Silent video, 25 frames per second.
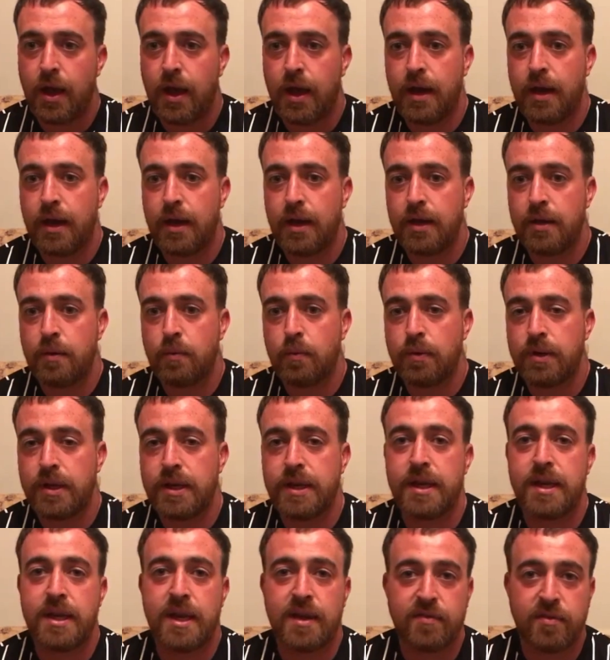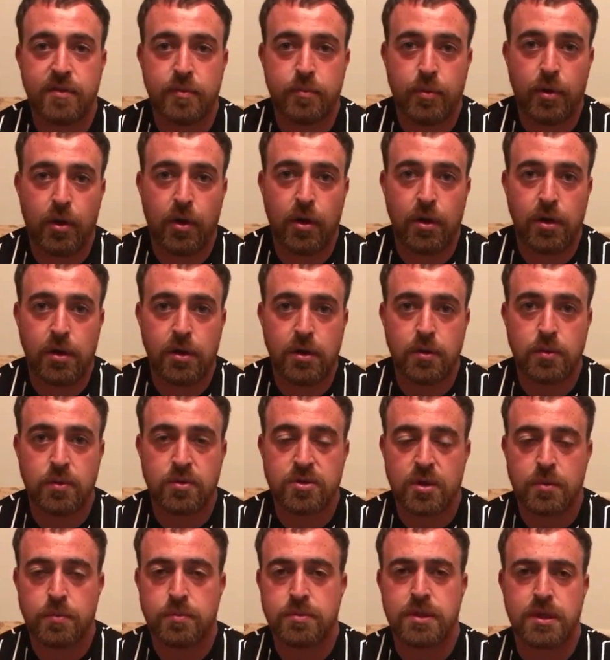And when they didn't have the ball, it
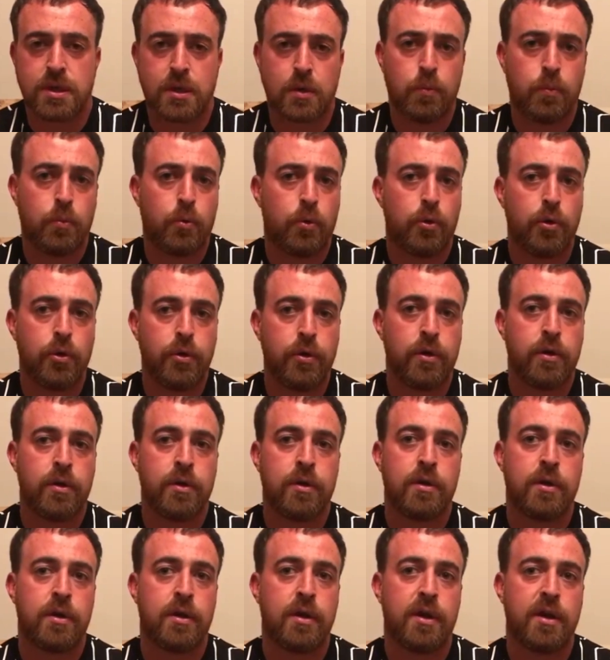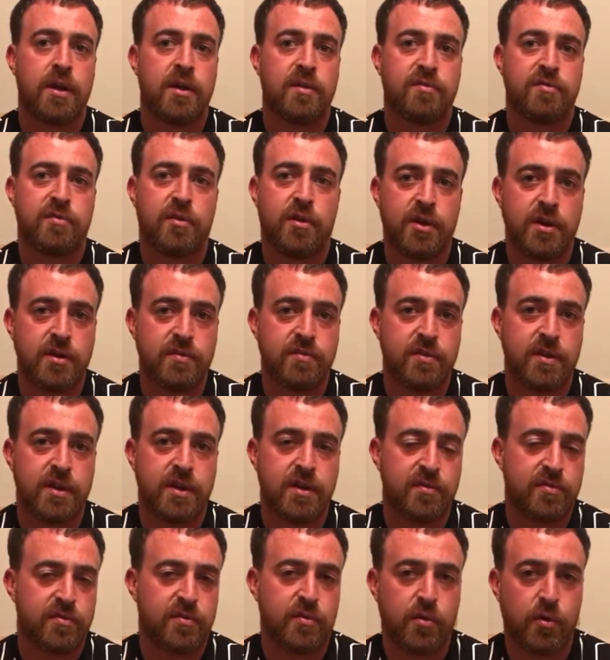was almost like a one and a five
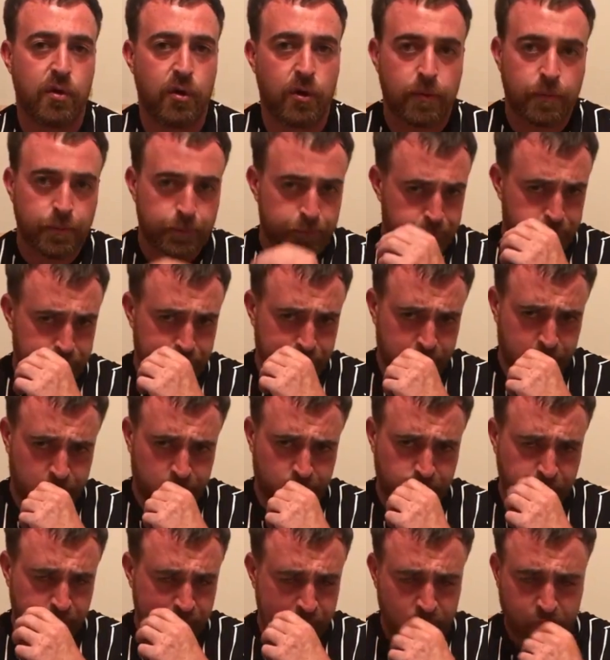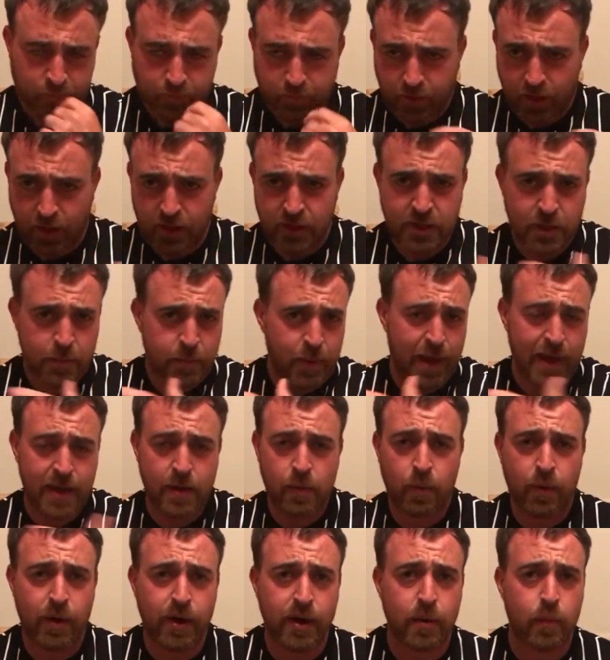and a four,
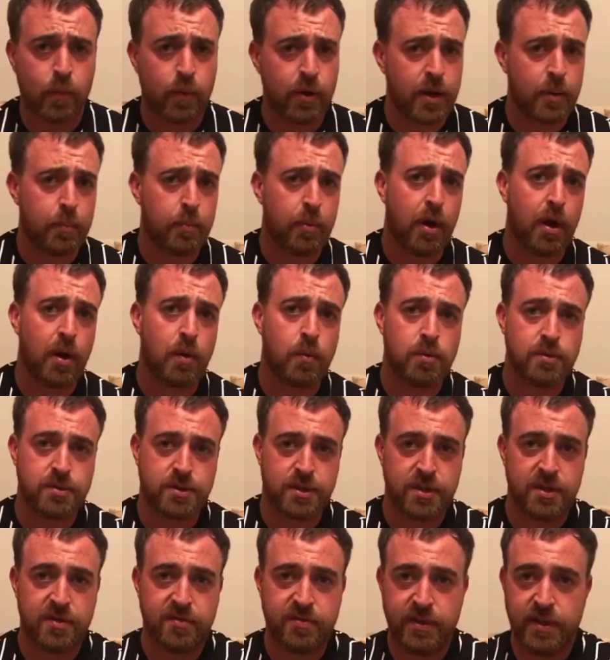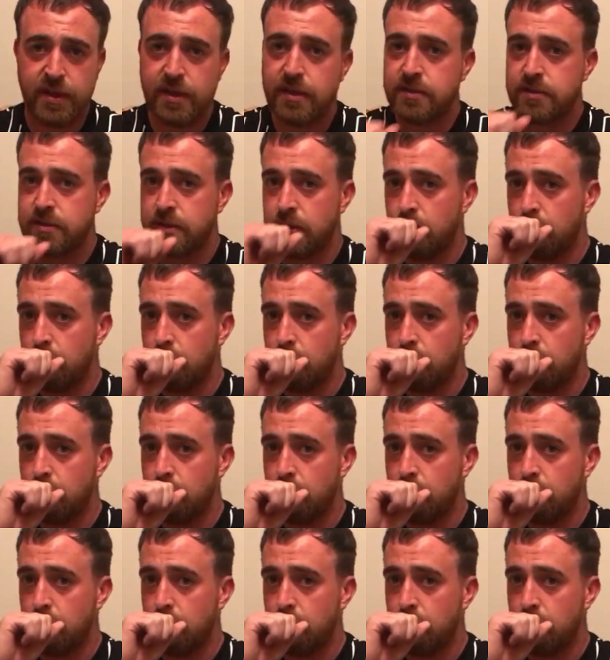depending where where the ball was on the field.